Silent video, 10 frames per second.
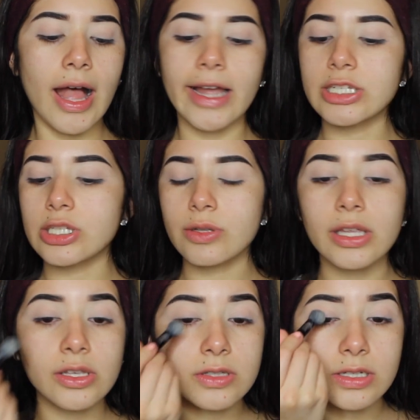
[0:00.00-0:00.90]
I do
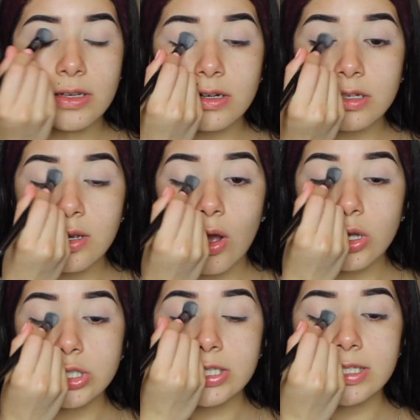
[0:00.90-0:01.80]
like using it
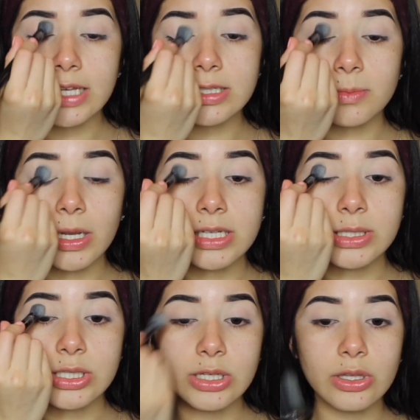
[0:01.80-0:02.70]
to set my
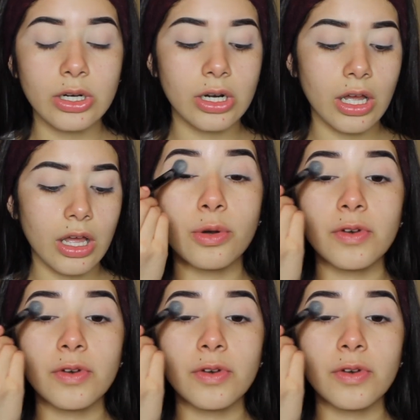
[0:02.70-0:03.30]
concealer.